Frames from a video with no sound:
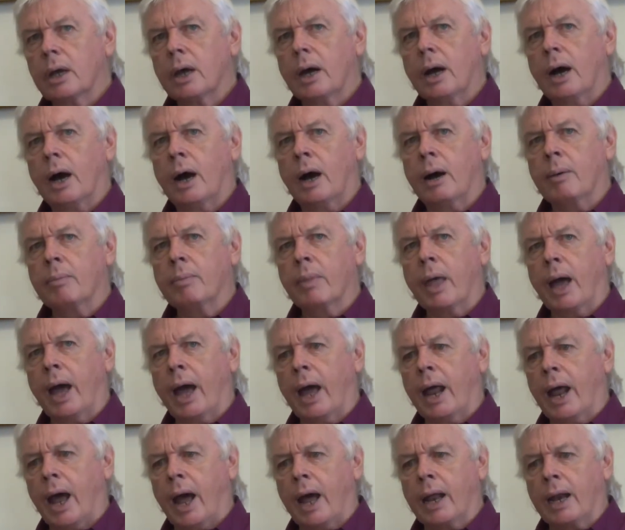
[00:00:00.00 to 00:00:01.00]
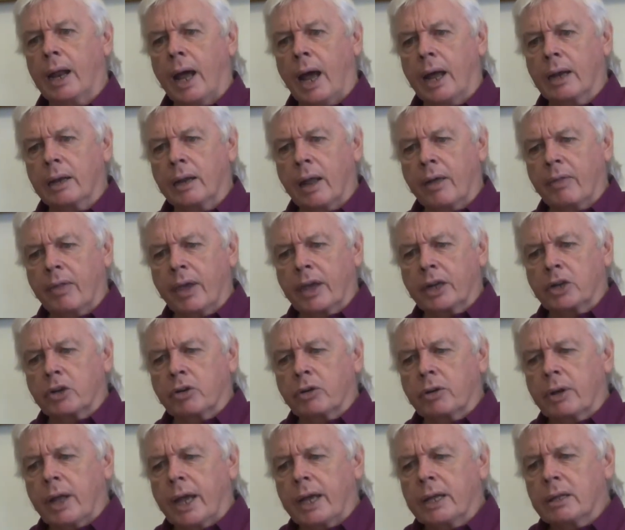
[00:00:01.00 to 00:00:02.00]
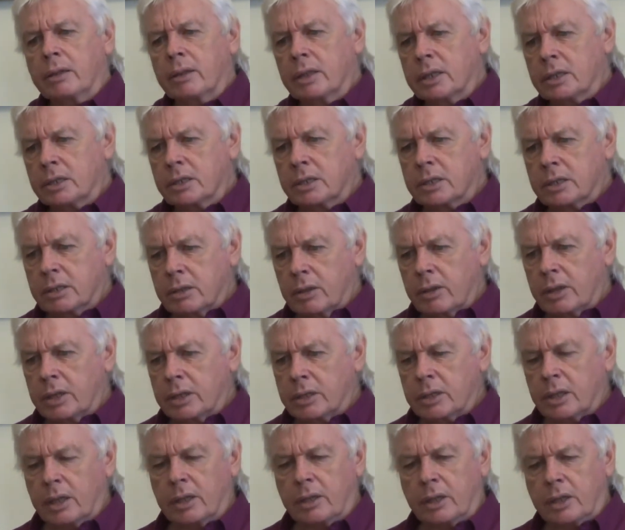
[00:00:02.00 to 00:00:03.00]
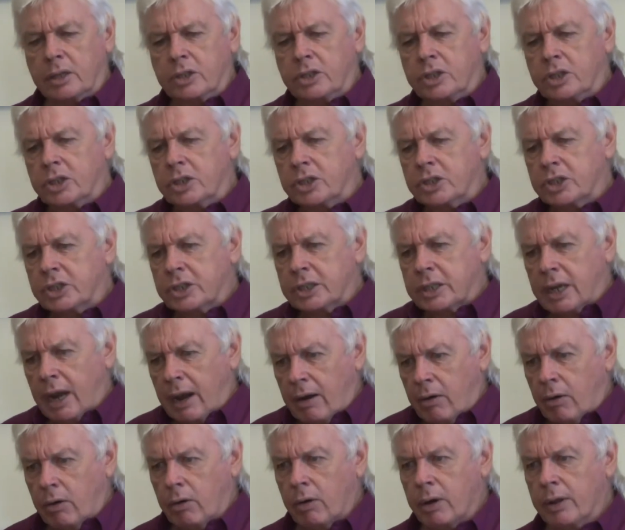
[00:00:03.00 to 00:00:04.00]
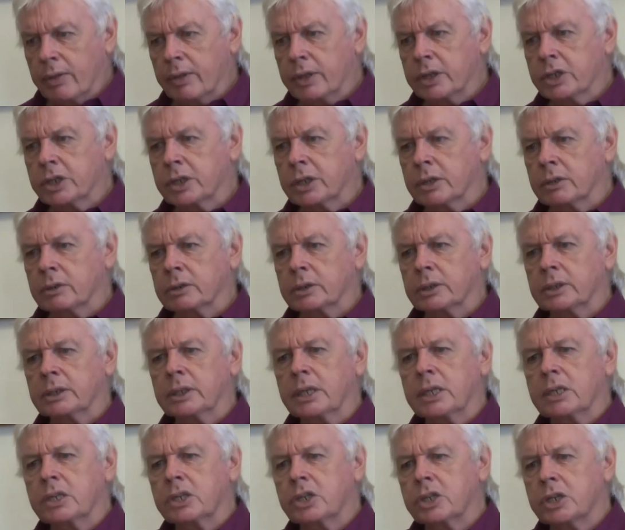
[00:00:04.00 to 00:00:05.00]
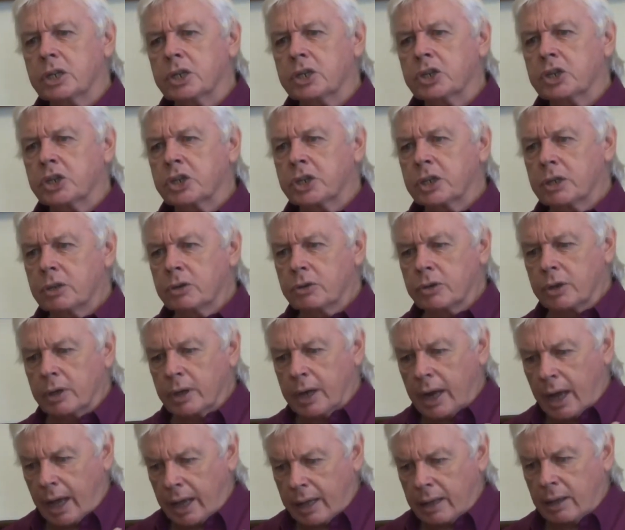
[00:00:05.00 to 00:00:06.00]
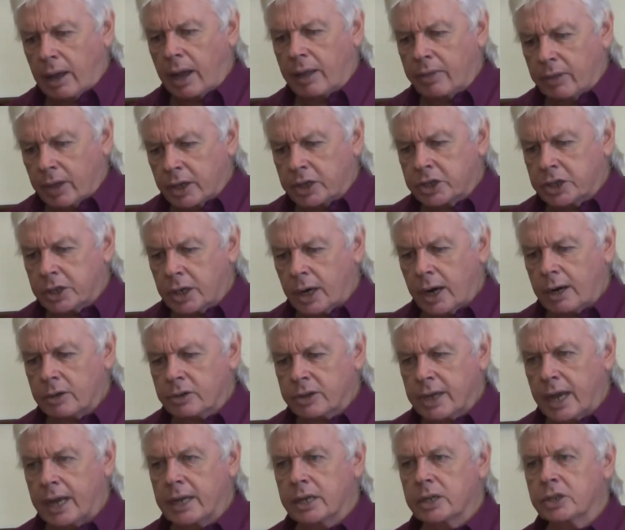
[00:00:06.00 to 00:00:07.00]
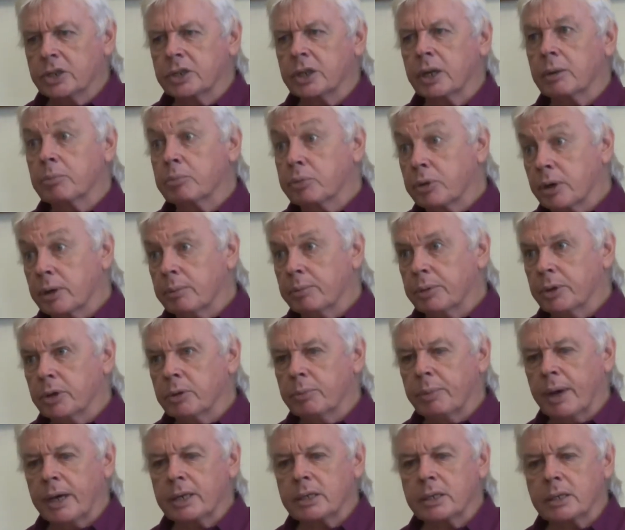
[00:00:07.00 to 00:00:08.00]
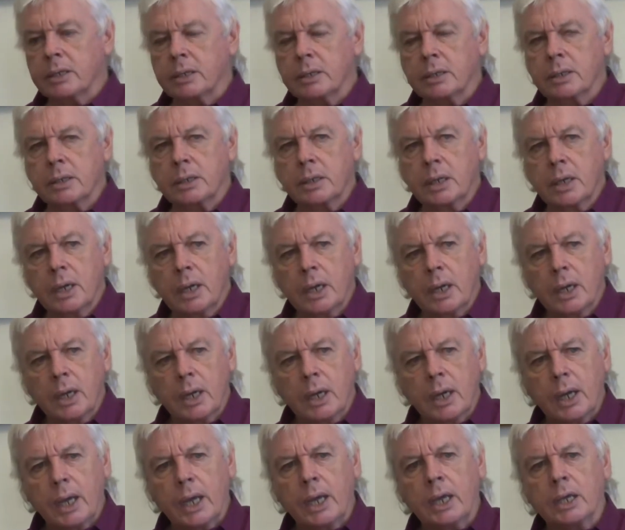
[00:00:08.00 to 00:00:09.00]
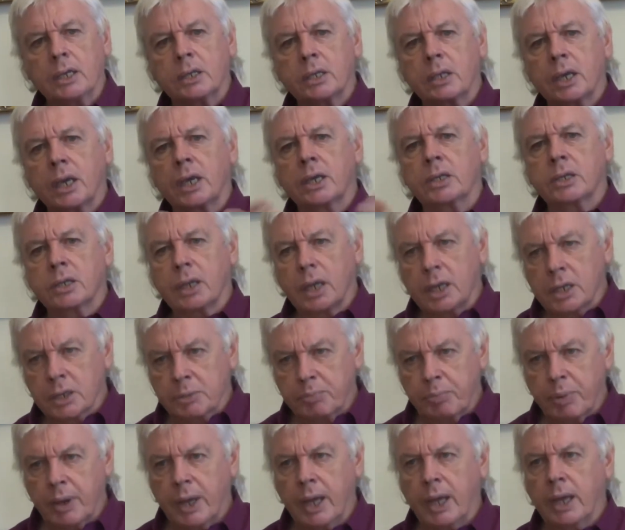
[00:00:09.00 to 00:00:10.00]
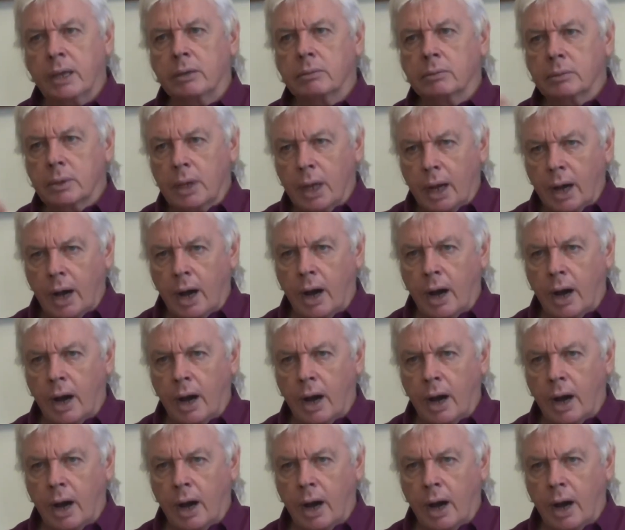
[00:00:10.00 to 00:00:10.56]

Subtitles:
and they create these terror in the children. These children and the child's energy, prepubescent, is being